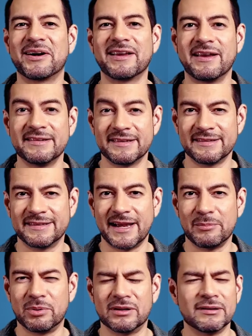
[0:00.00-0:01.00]
case
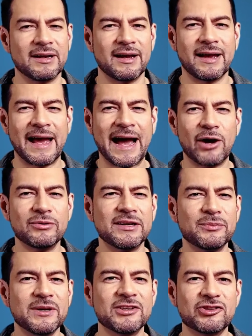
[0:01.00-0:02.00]
example, how
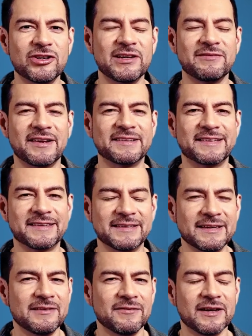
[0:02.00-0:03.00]
did we achieve a
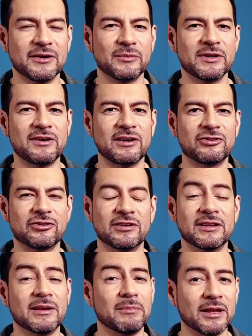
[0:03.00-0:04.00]
significant reduction
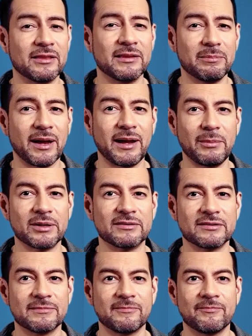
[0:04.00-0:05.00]
in the monthly
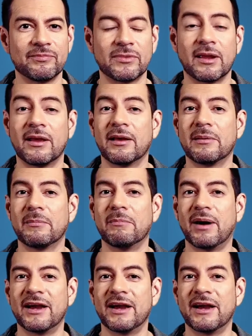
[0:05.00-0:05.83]
payment? By